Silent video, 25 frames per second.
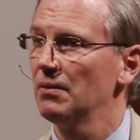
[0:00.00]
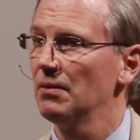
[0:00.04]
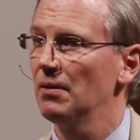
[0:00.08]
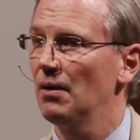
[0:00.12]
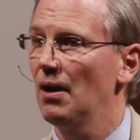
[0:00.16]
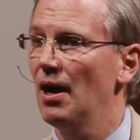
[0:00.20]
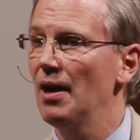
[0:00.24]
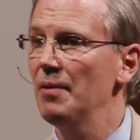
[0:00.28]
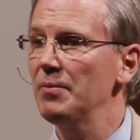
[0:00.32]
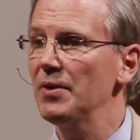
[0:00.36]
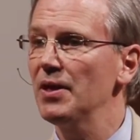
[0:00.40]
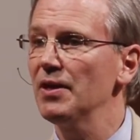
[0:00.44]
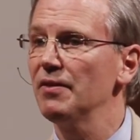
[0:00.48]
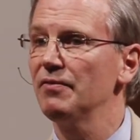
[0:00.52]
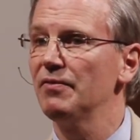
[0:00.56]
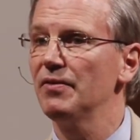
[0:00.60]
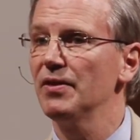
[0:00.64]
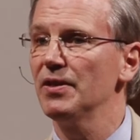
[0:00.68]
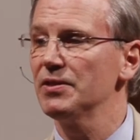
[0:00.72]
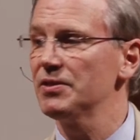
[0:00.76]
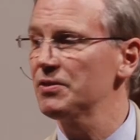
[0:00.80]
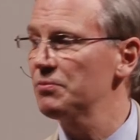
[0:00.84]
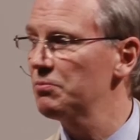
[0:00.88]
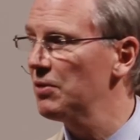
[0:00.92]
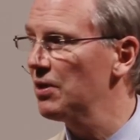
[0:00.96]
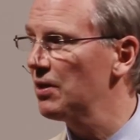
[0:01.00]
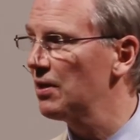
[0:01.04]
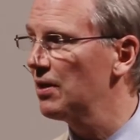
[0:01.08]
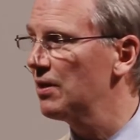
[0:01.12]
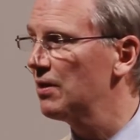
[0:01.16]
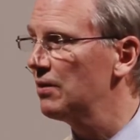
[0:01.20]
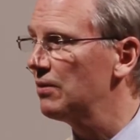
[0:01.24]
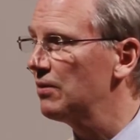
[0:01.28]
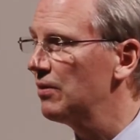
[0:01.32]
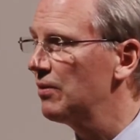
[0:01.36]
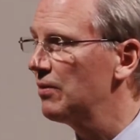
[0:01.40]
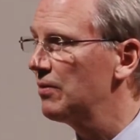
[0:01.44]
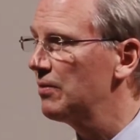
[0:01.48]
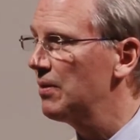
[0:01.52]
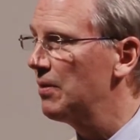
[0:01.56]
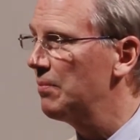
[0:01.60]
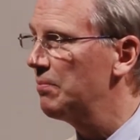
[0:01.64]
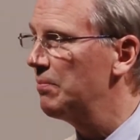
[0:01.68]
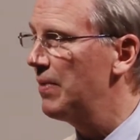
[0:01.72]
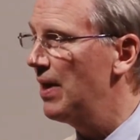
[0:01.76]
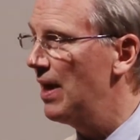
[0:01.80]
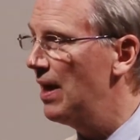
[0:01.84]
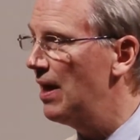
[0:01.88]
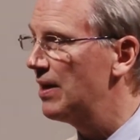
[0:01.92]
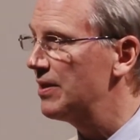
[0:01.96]
Well, I'm convinced we're going to learn them
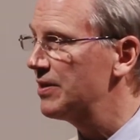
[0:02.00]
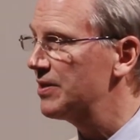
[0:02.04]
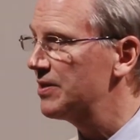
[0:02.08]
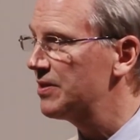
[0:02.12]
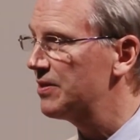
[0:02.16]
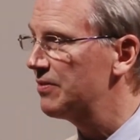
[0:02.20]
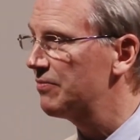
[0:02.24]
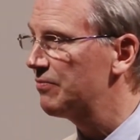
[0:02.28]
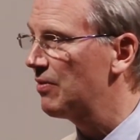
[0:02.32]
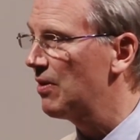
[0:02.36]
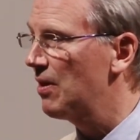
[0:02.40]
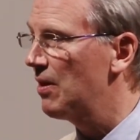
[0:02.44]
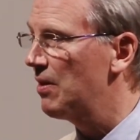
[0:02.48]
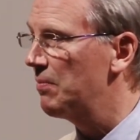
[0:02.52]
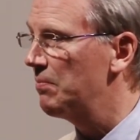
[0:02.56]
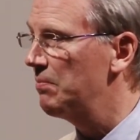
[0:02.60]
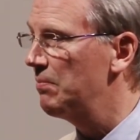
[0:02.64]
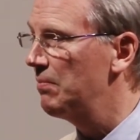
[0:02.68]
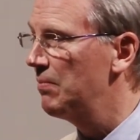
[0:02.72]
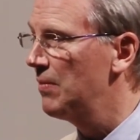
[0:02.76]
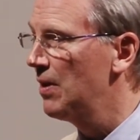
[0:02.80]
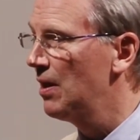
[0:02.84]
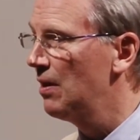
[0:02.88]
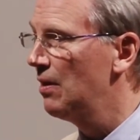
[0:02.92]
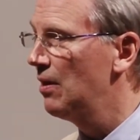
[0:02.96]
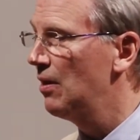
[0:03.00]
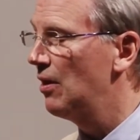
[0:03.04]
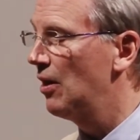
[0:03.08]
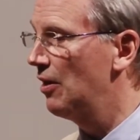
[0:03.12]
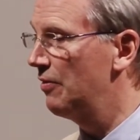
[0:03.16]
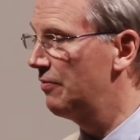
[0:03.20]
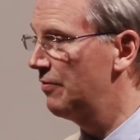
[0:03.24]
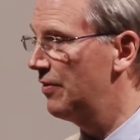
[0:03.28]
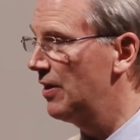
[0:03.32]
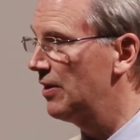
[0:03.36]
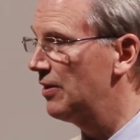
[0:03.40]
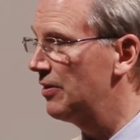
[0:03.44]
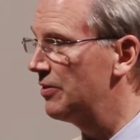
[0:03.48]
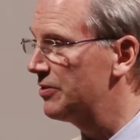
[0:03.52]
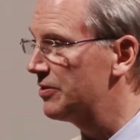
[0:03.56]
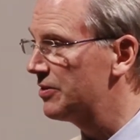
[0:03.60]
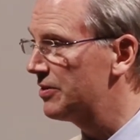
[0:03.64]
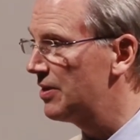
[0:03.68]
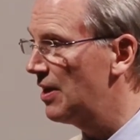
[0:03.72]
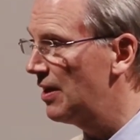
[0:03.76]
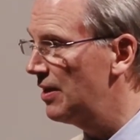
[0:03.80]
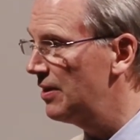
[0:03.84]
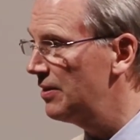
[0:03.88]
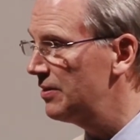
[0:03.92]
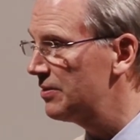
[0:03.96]
best from our fellow
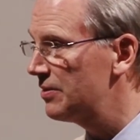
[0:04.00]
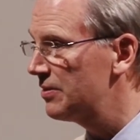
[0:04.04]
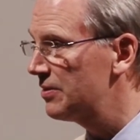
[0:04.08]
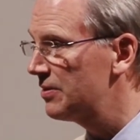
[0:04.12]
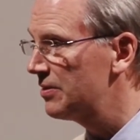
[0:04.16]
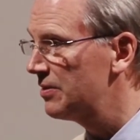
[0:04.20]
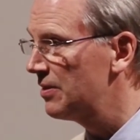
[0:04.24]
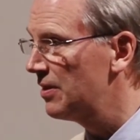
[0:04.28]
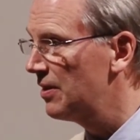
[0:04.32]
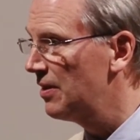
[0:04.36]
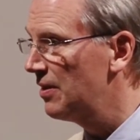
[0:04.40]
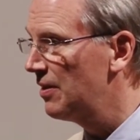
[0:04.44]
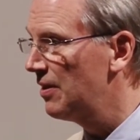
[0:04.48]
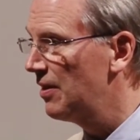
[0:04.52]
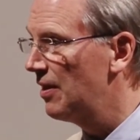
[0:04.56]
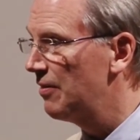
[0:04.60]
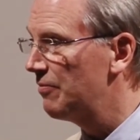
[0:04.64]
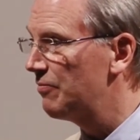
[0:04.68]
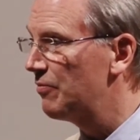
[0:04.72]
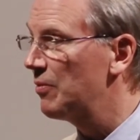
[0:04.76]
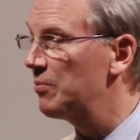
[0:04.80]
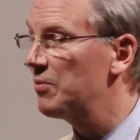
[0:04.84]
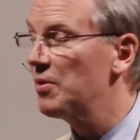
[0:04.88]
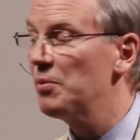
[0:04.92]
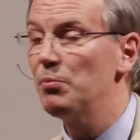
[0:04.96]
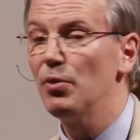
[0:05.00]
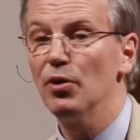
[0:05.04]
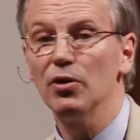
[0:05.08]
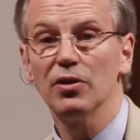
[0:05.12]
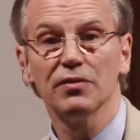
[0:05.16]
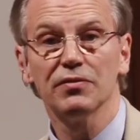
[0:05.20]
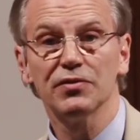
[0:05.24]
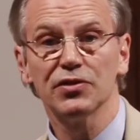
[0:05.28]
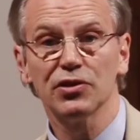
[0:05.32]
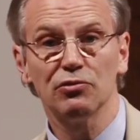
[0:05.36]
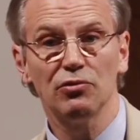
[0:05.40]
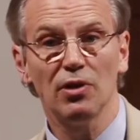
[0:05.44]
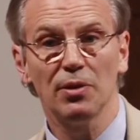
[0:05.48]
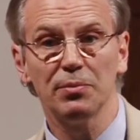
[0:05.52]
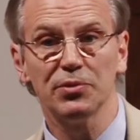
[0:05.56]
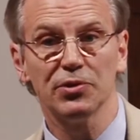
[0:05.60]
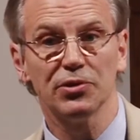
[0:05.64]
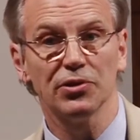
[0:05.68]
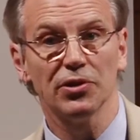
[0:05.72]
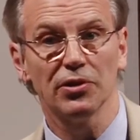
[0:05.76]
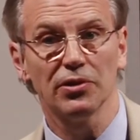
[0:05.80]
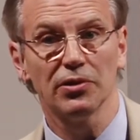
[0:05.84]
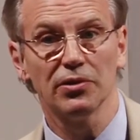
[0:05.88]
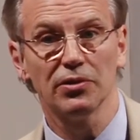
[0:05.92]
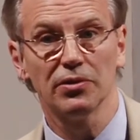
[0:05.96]
saints, from the book of
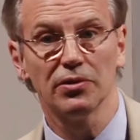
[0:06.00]
Scripture.